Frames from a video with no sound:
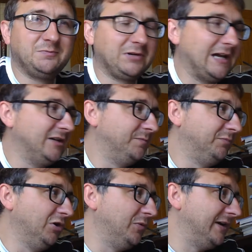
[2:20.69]
kind of
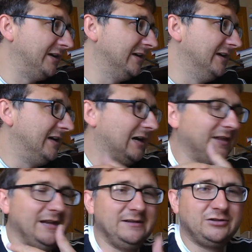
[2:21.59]
brewing, and then